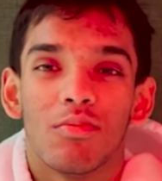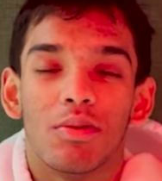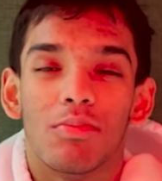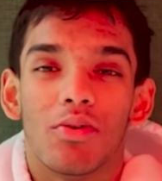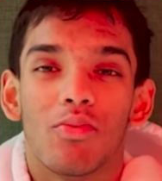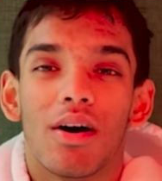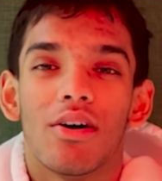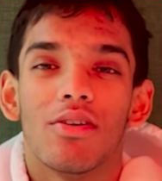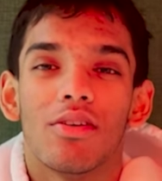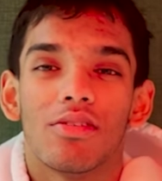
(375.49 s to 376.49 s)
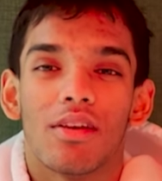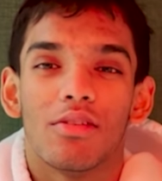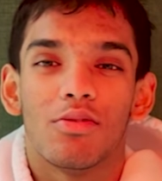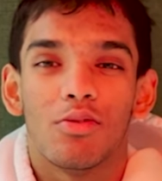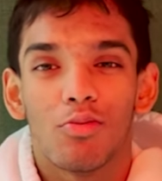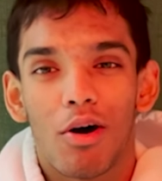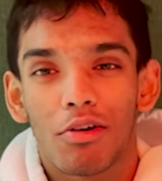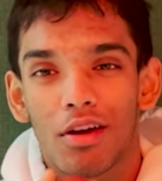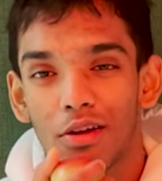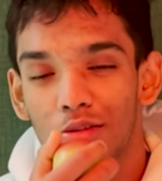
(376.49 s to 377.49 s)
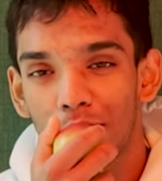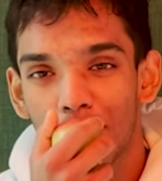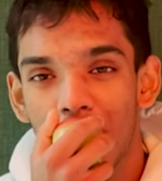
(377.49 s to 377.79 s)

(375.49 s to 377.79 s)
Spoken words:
But meanwhile, stay tuned, Wildcats.